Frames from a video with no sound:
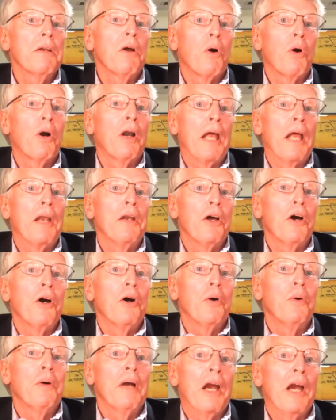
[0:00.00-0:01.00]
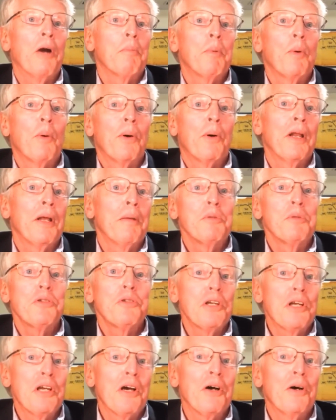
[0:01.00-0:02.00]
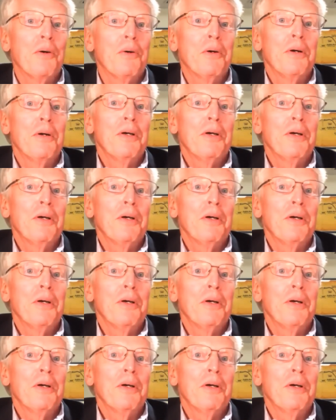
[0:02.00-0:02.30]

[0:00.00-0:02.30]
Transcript: Orlando airport, MCO.